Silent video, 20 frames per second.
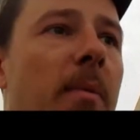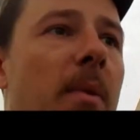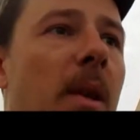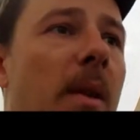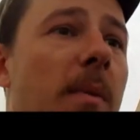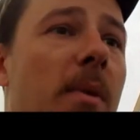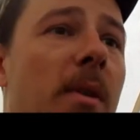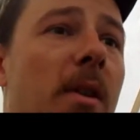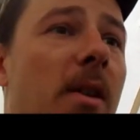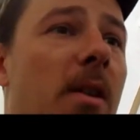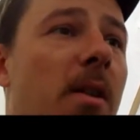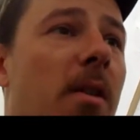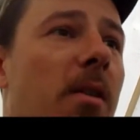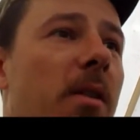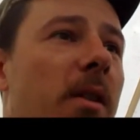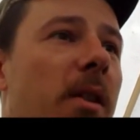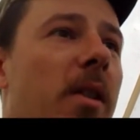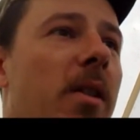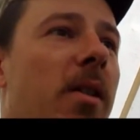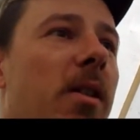Maybe
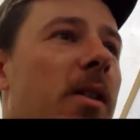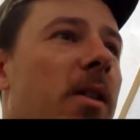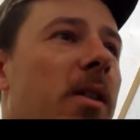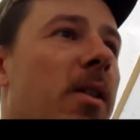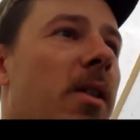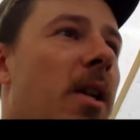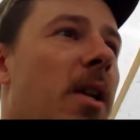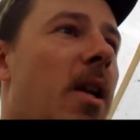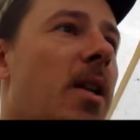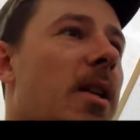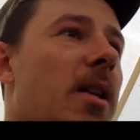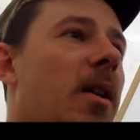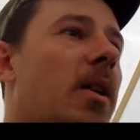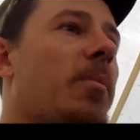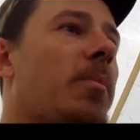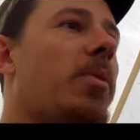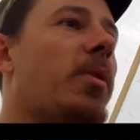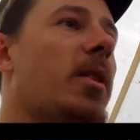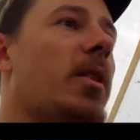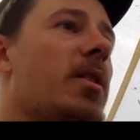I'll head down to
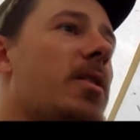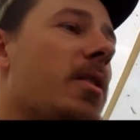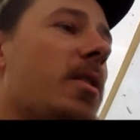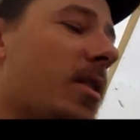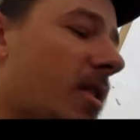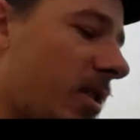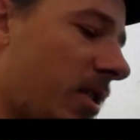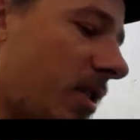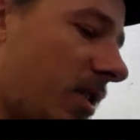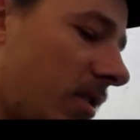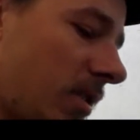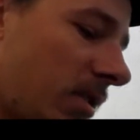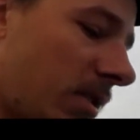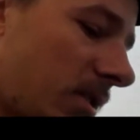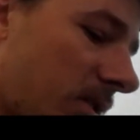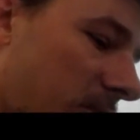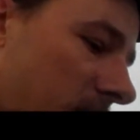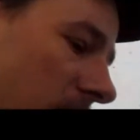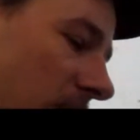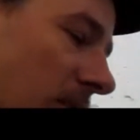Princess here
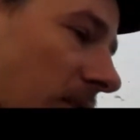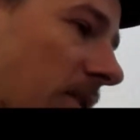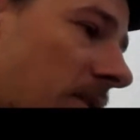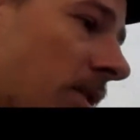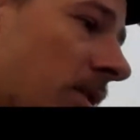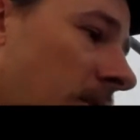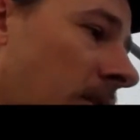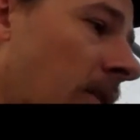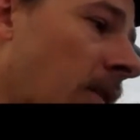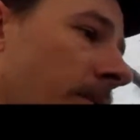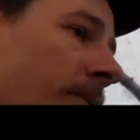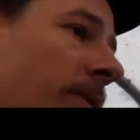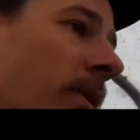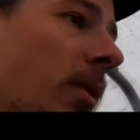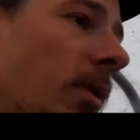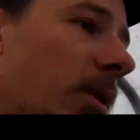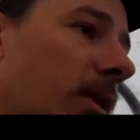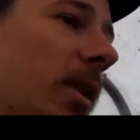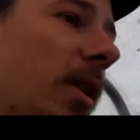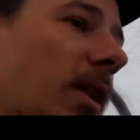and
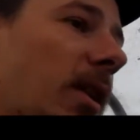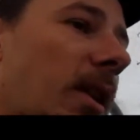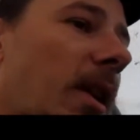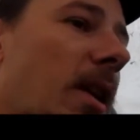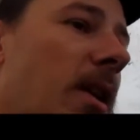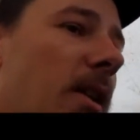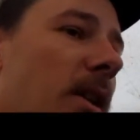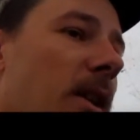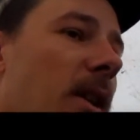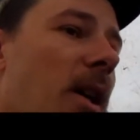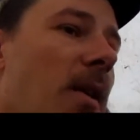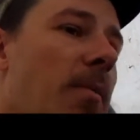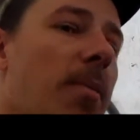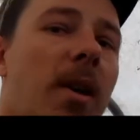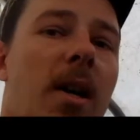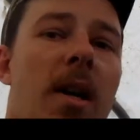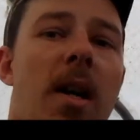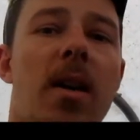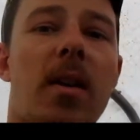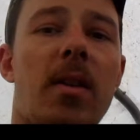I'll take that guy
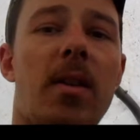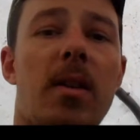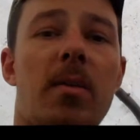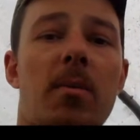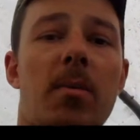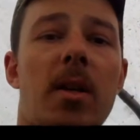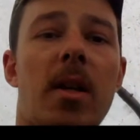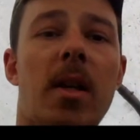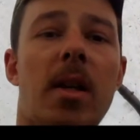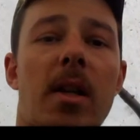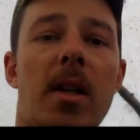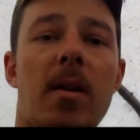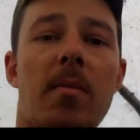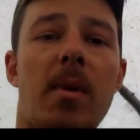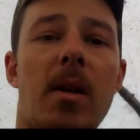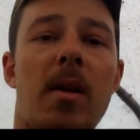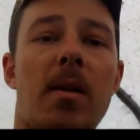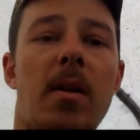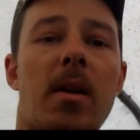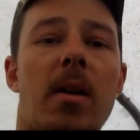back, and then when I get
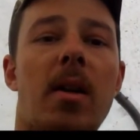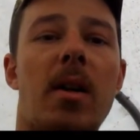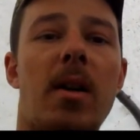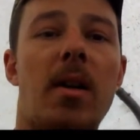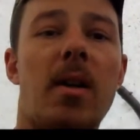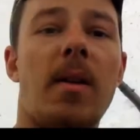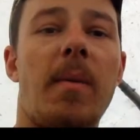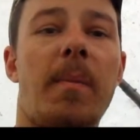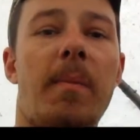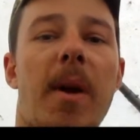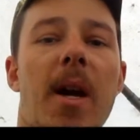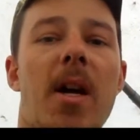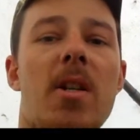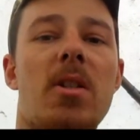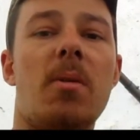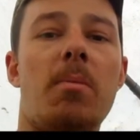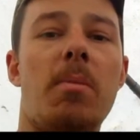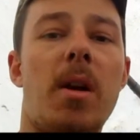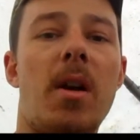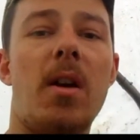my
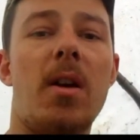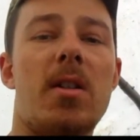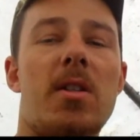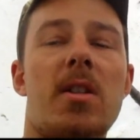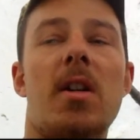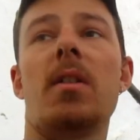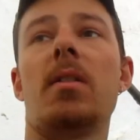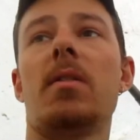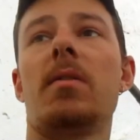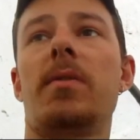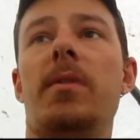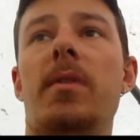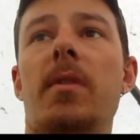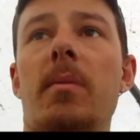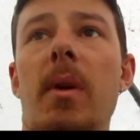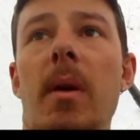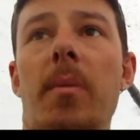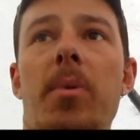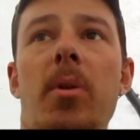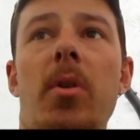master bearing set,
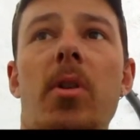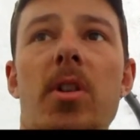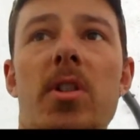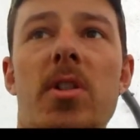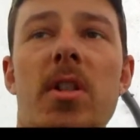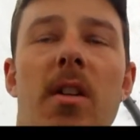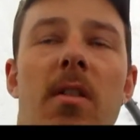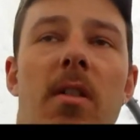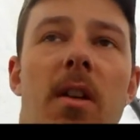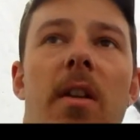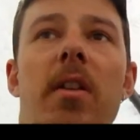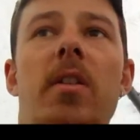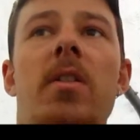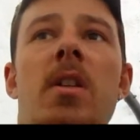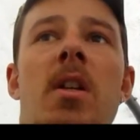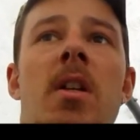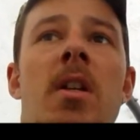my puller set rather,